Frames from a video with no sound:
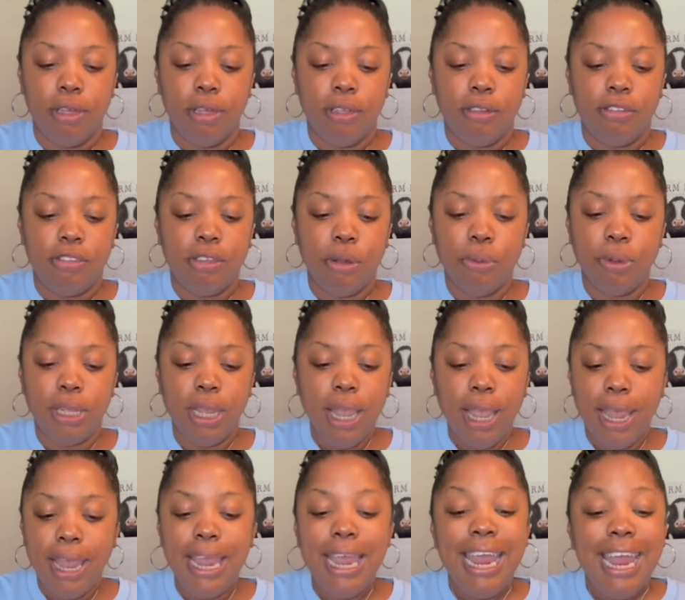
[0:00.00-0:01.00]
So yeah,
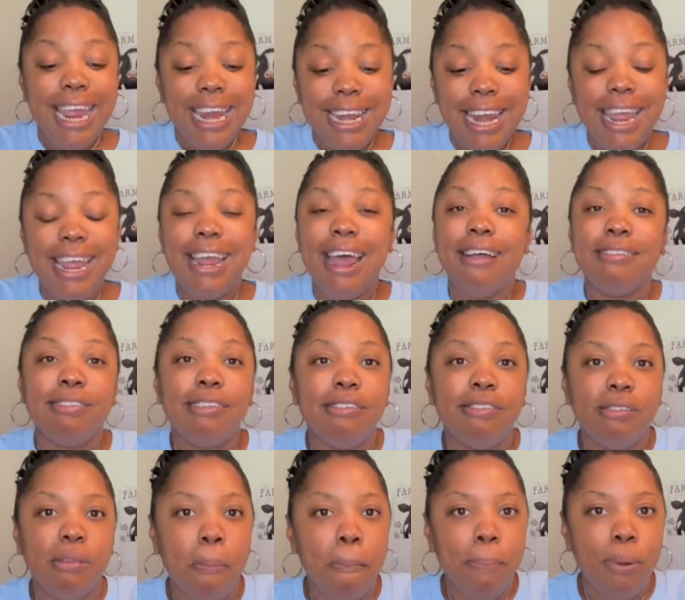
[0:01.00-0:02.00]
and they got
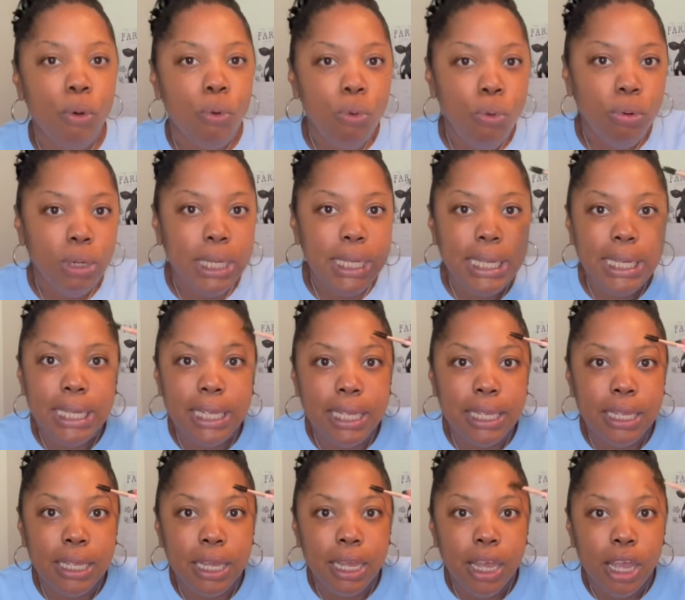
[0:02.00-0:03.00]
this
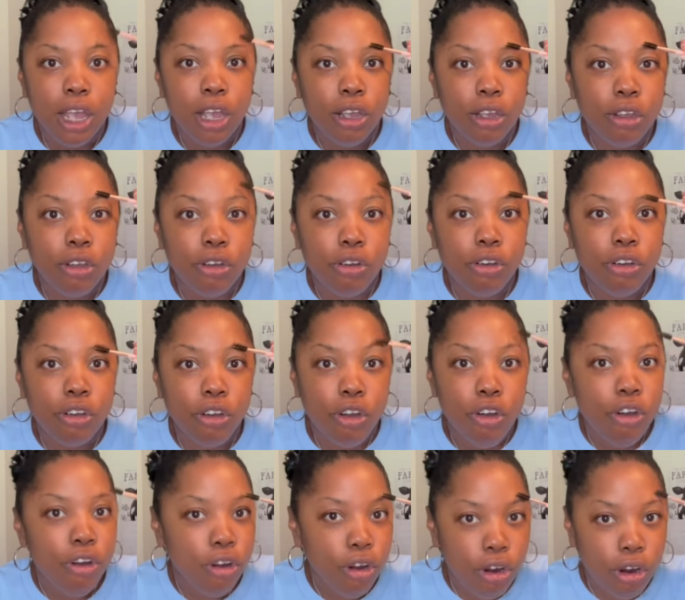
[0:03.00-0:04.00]
spoolie,
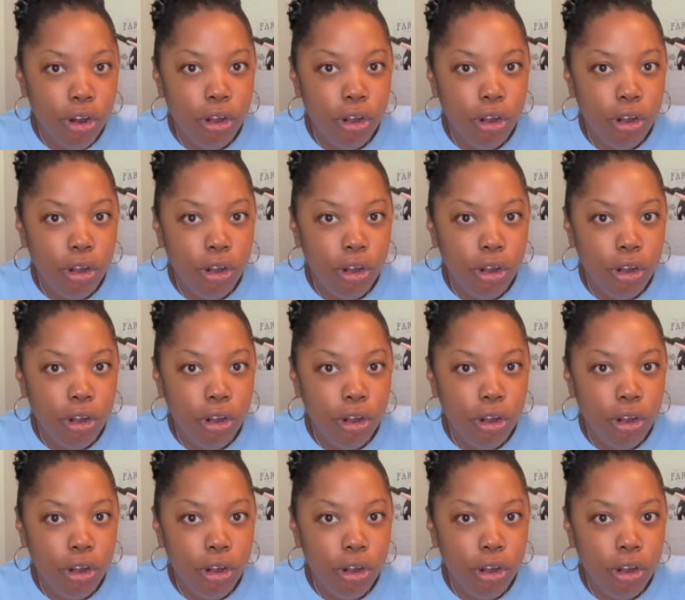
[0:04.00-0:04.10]
girl.